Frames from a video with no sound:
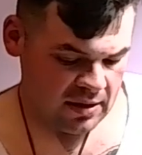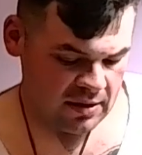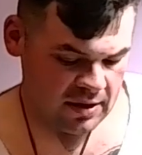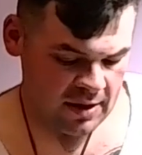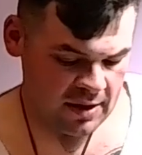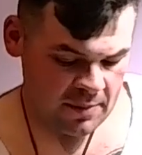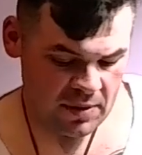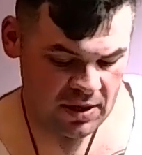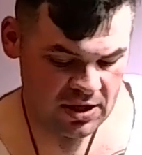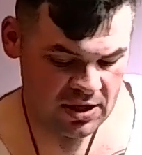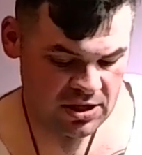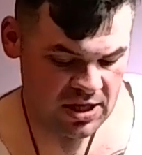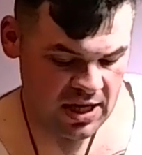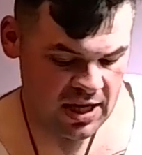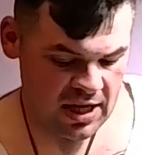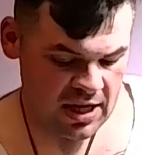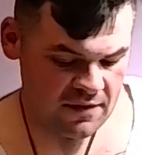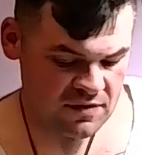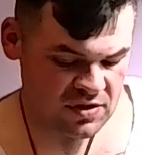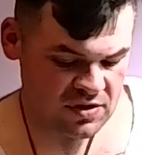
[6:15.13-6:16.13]
They put a
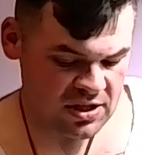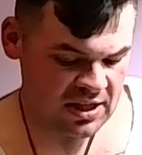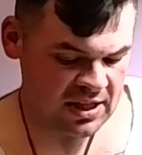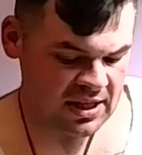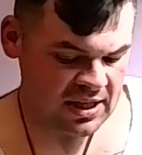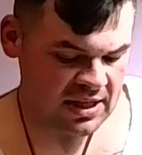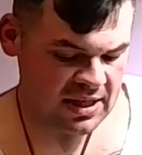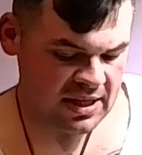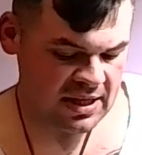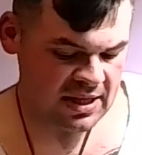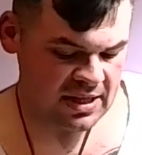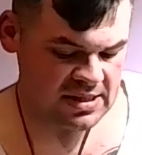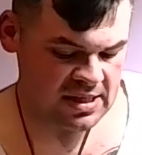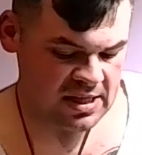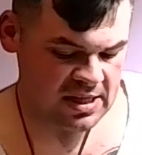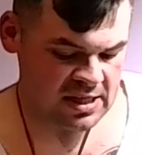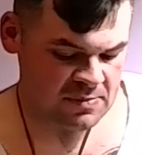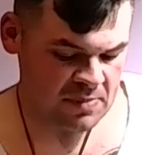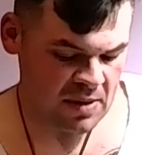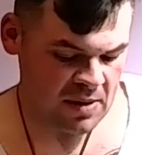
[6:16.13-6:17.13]
chain of jingling keys at
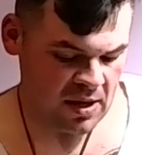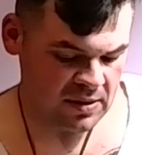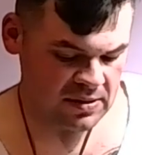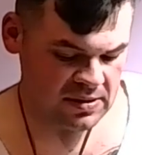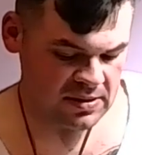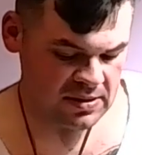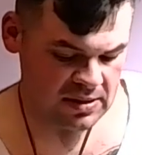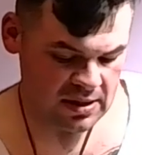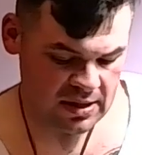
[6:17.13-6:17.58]
his belt.